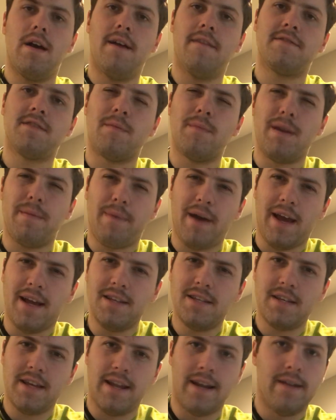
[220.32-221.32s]
if somebody
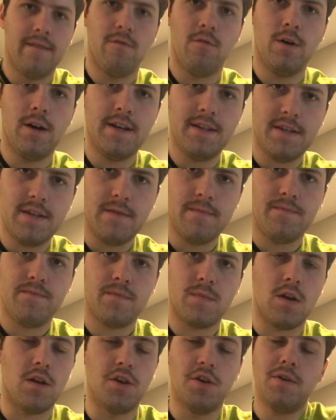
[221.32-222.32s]
pays an invoice,
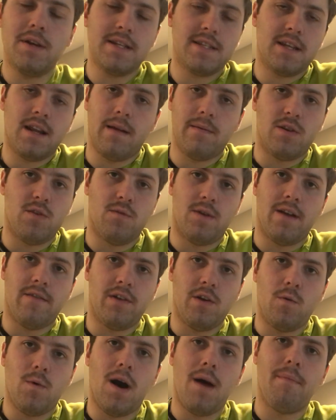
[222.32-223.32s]
or you can set up to
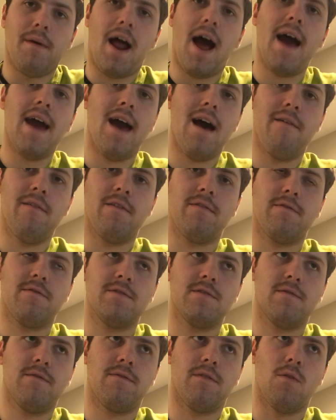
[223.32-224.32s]
whenever you want, but I have it
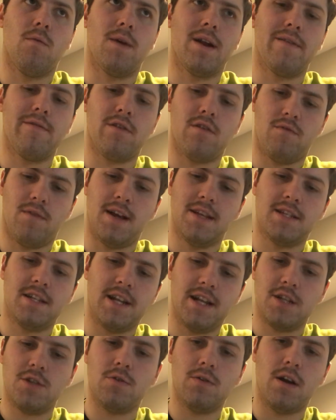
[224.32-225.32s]
for whenever a
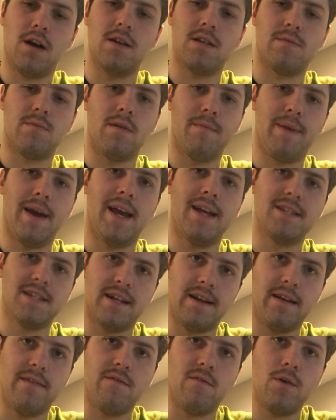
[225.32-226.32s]
residential customer pays
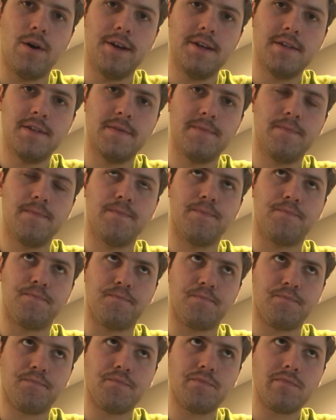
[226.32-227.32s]
an invoice.
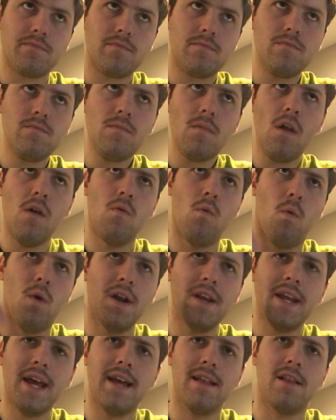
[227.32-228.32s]

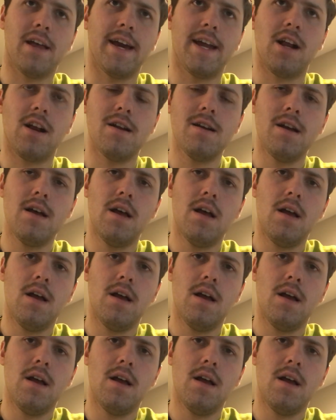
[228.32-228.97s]
One day later,